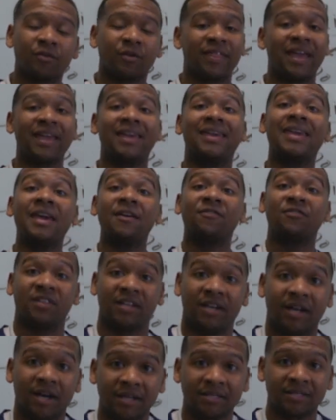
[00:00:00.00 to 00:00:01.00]
or they
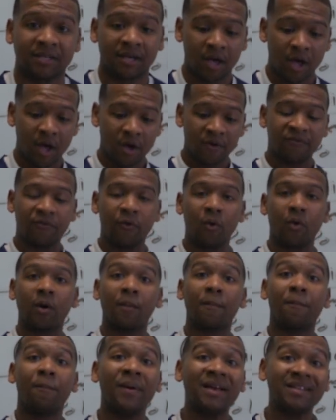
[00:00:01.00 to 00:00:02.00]
gifted us
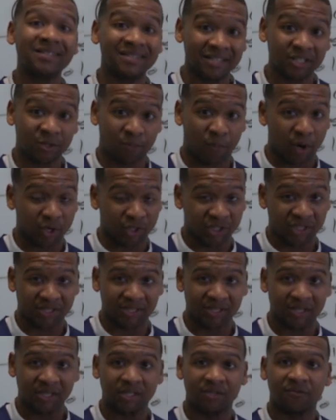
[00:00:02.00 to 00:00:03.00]
for business
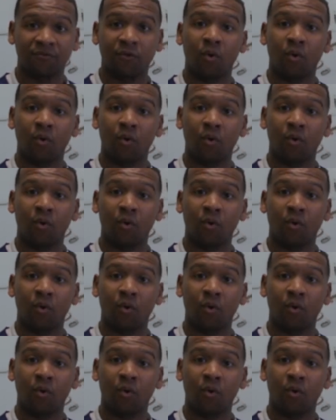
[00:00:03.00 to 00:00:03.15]
purchases,